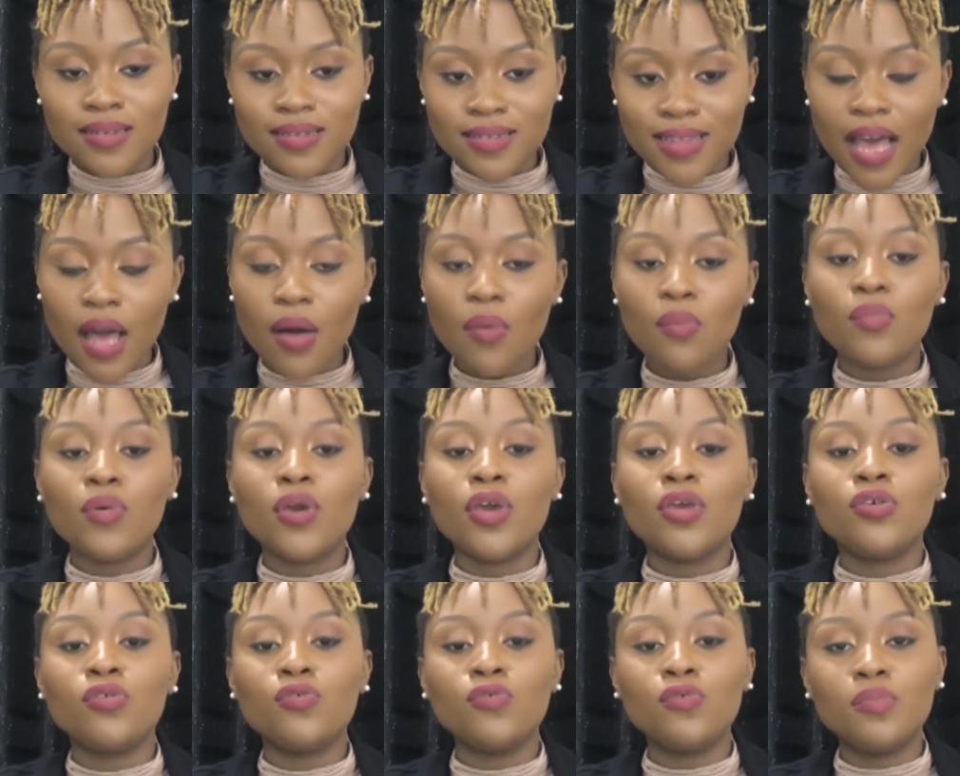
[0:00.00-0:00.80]
That
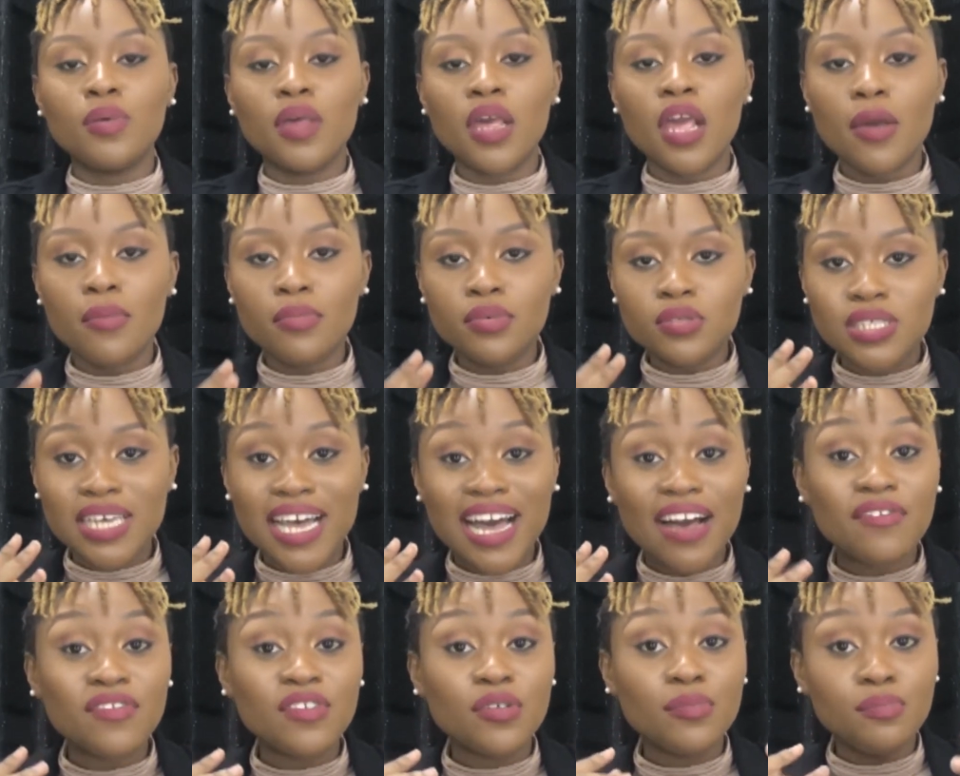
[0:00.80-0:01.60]
way you'll be able to
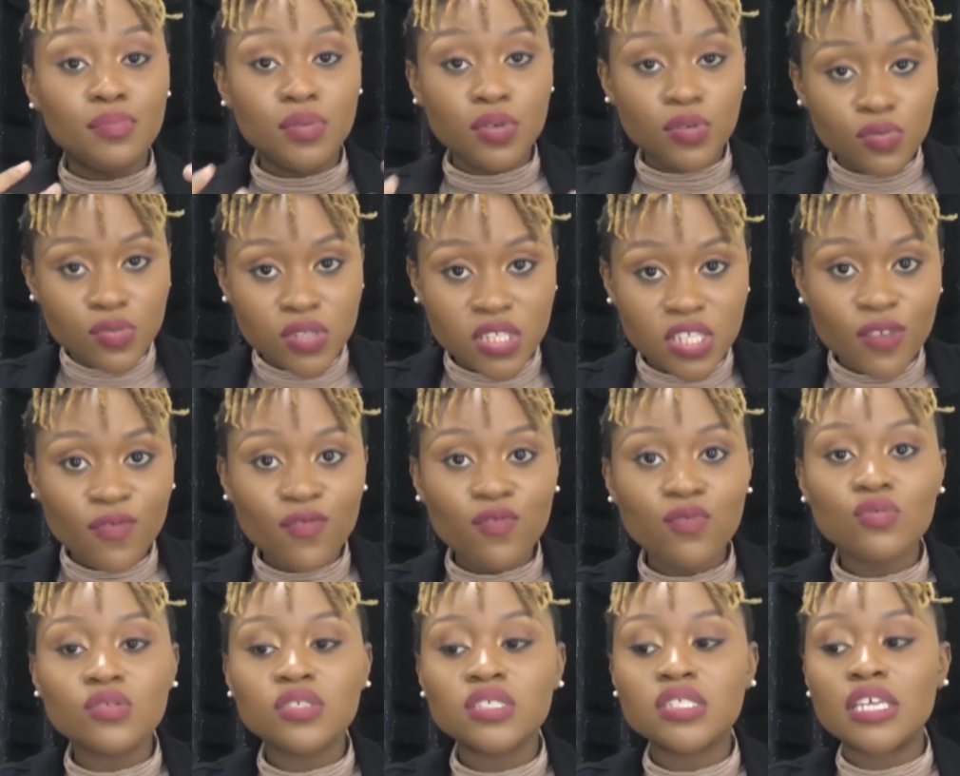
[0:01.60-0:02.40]
have a
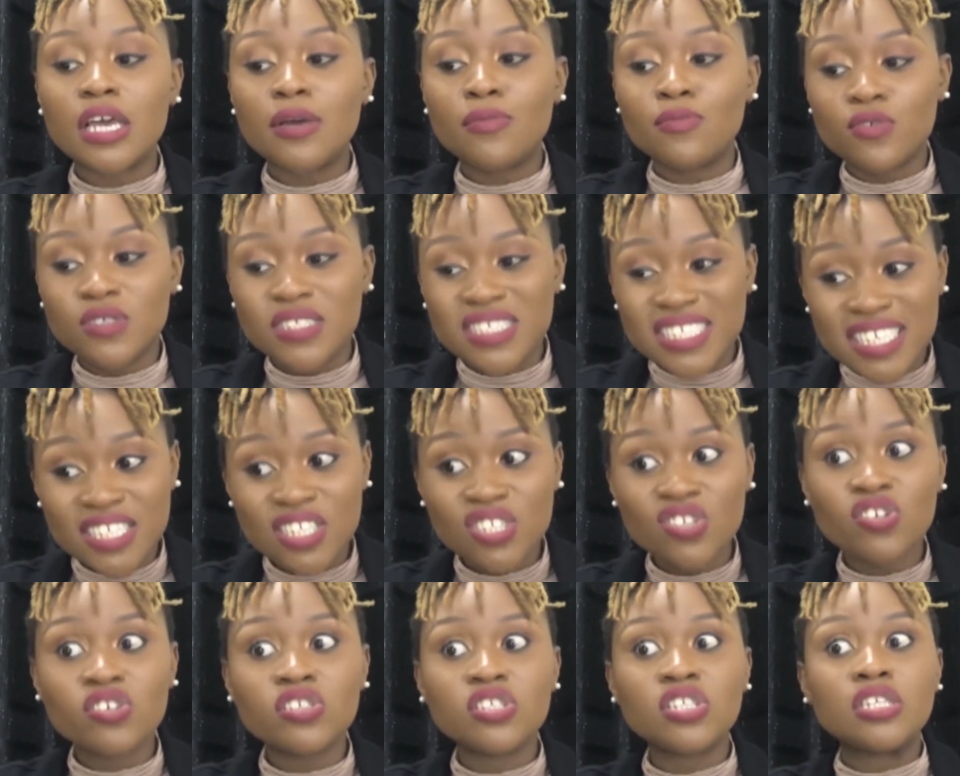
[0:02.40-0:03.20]
beautiful,
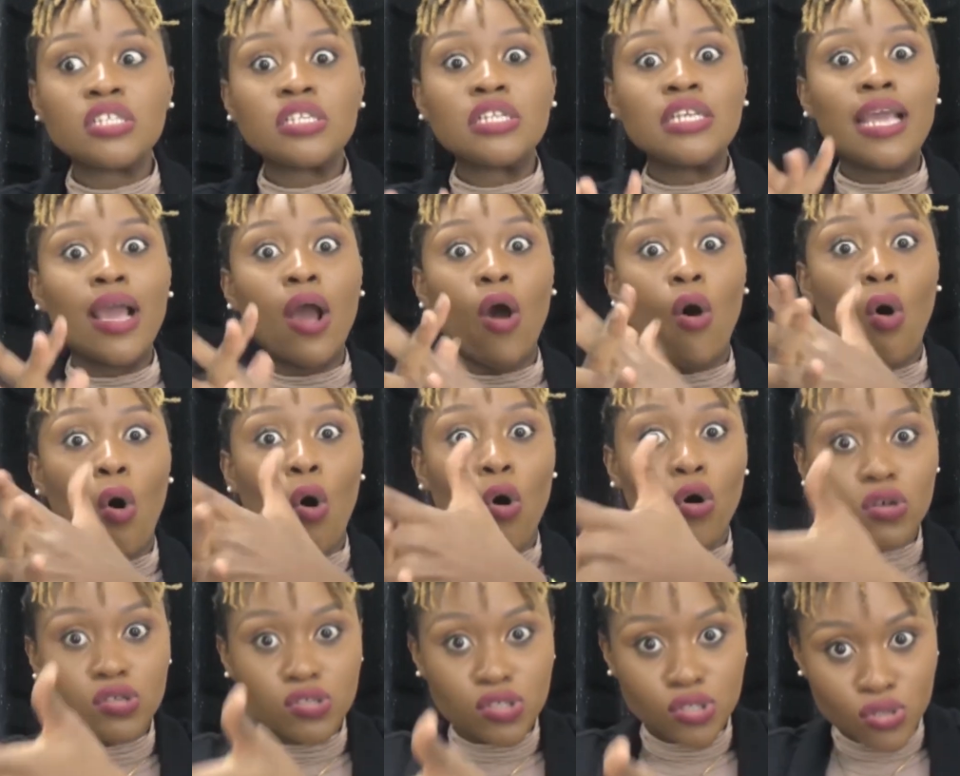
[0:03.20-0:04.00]
simultaneously
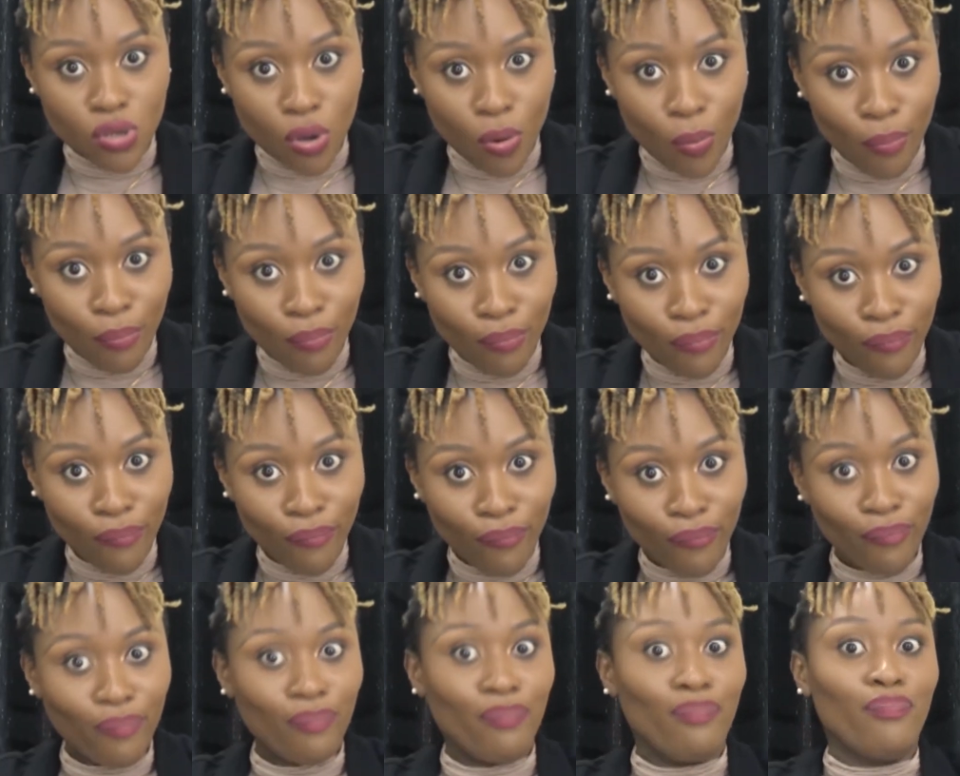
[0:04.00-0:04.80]
awesome
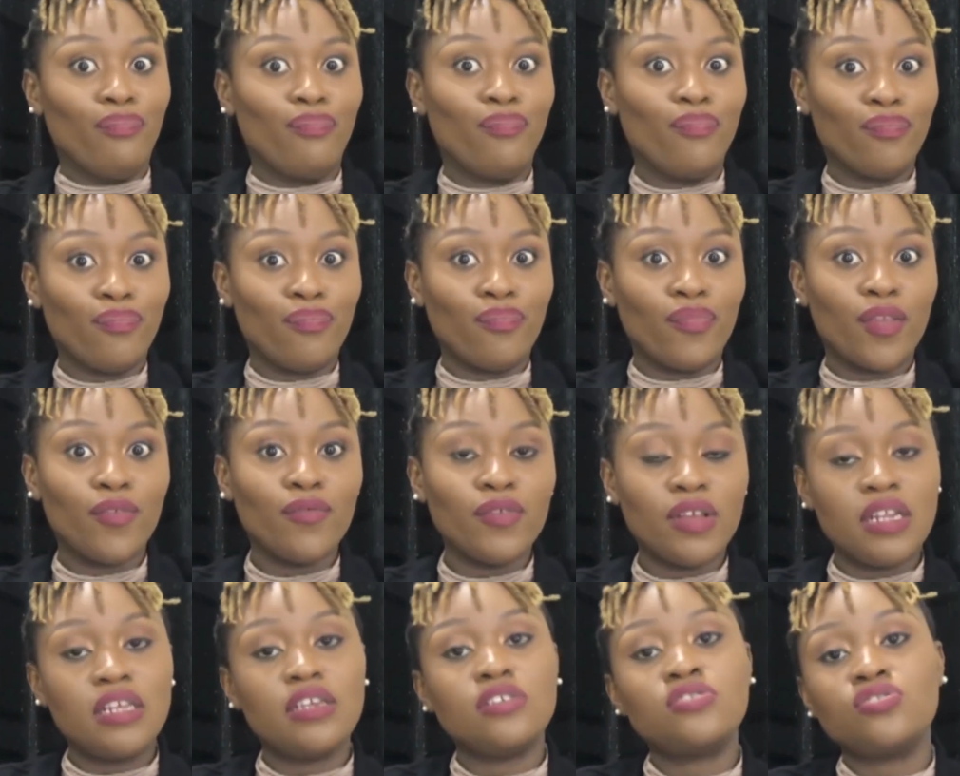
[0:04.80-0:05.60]

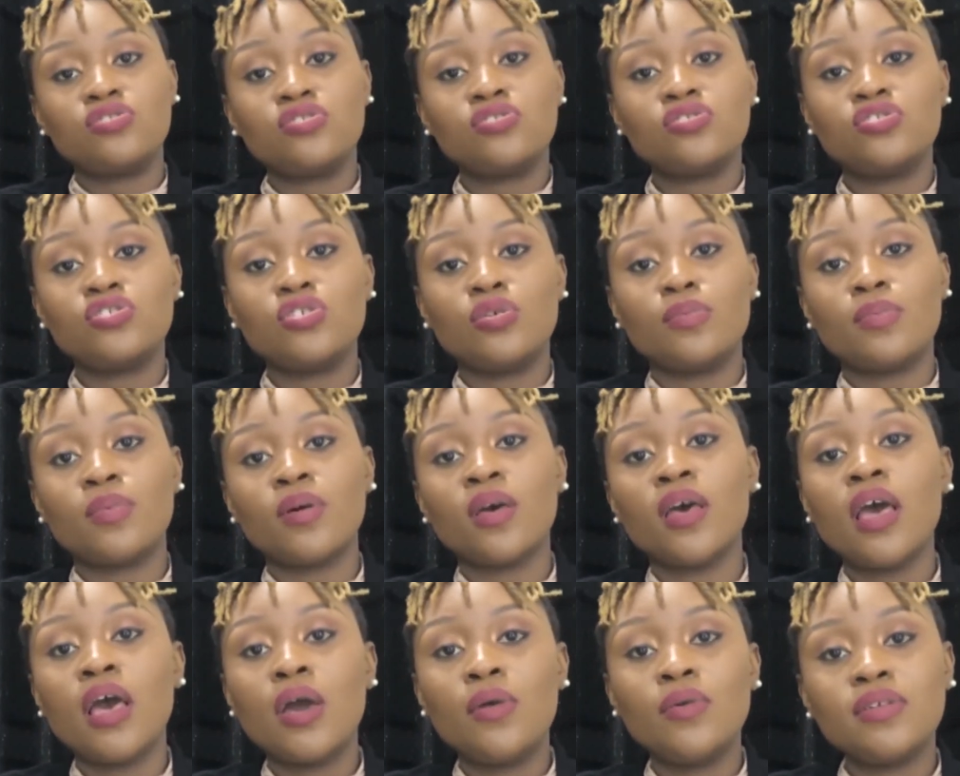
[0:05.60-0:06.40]
relationship
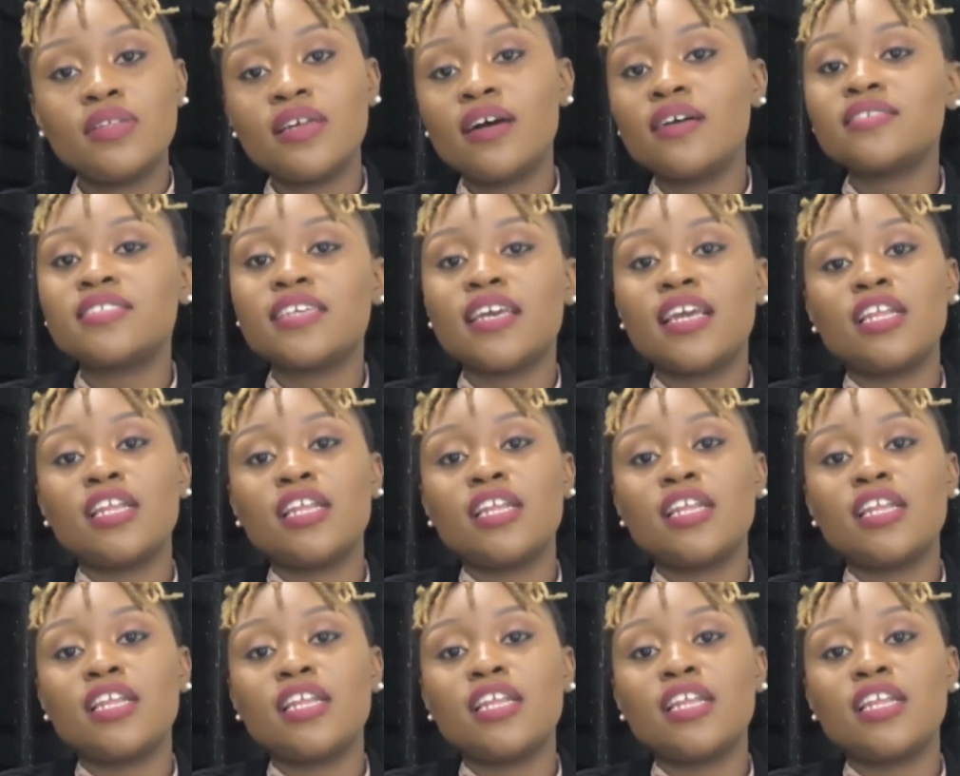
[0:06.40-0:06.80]
without